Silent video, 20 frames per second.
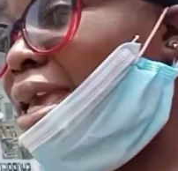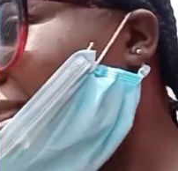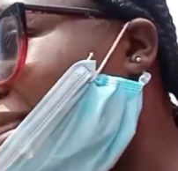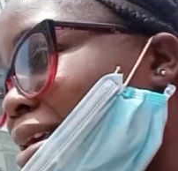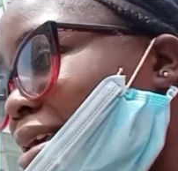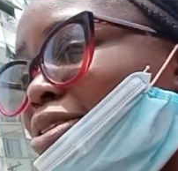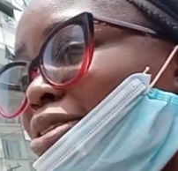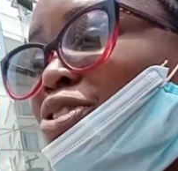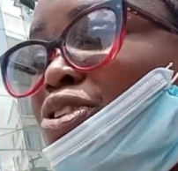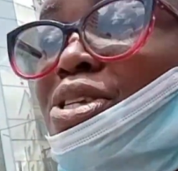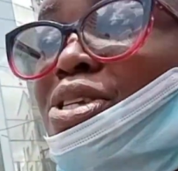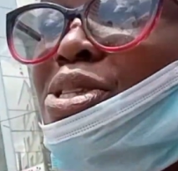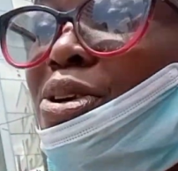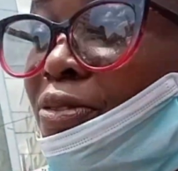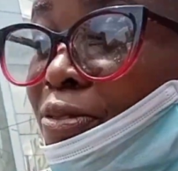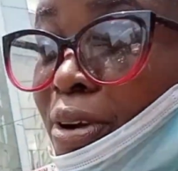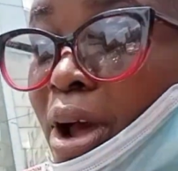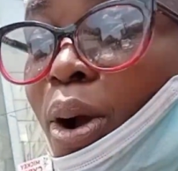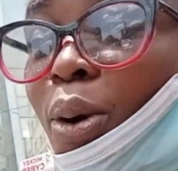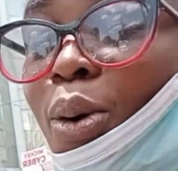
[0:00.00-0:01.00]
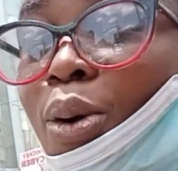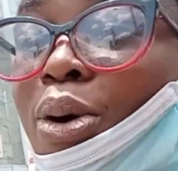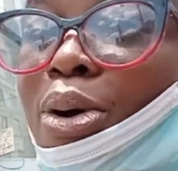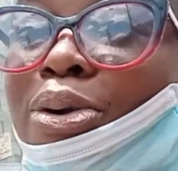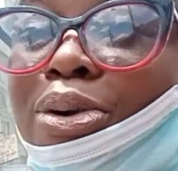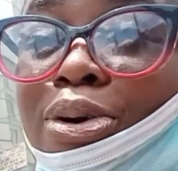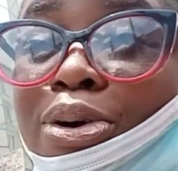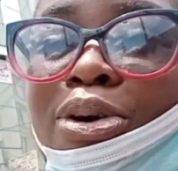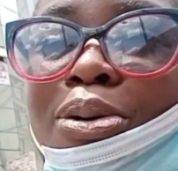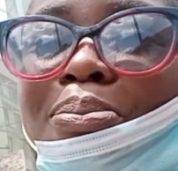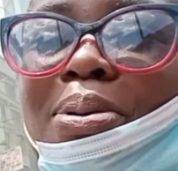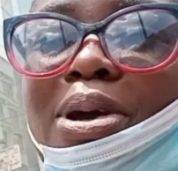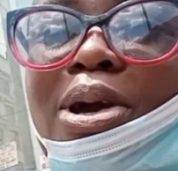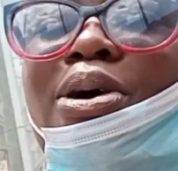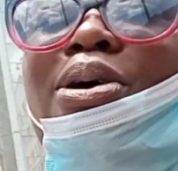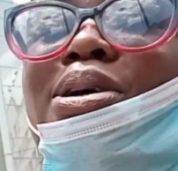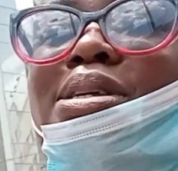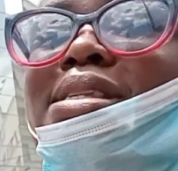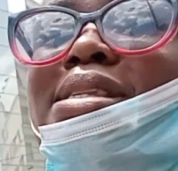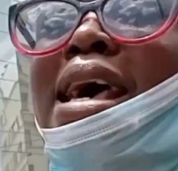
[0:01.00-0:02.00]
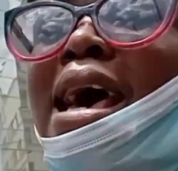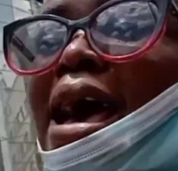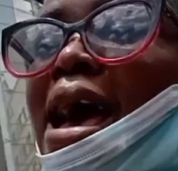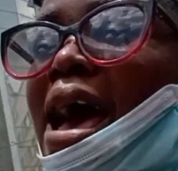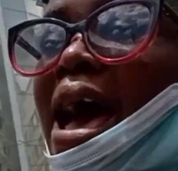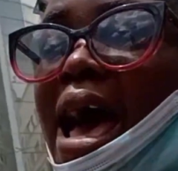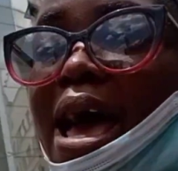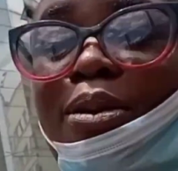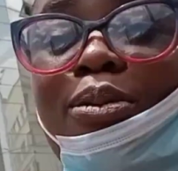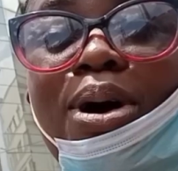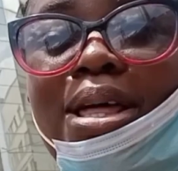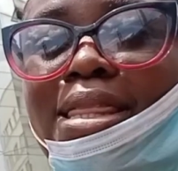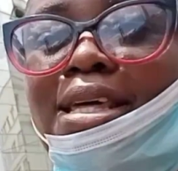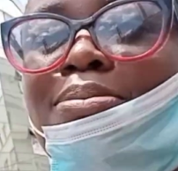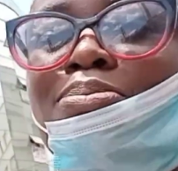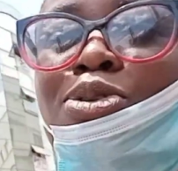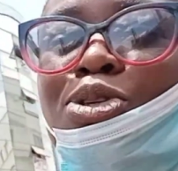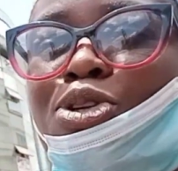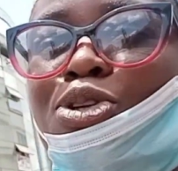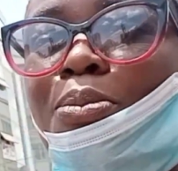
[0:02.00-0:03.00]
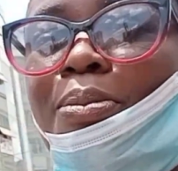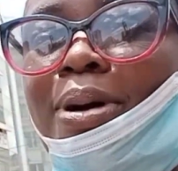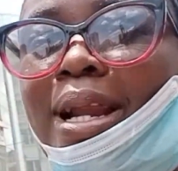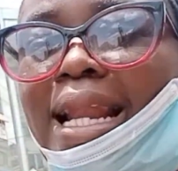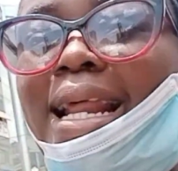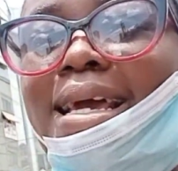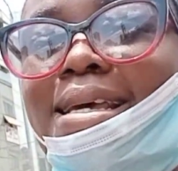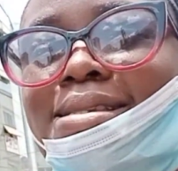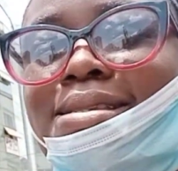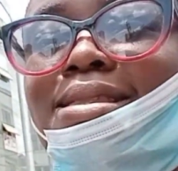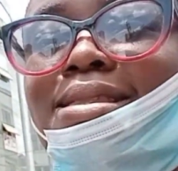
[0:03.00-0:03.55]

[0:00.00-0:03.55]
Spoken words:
in the streets of Nakuru because I want them to normalize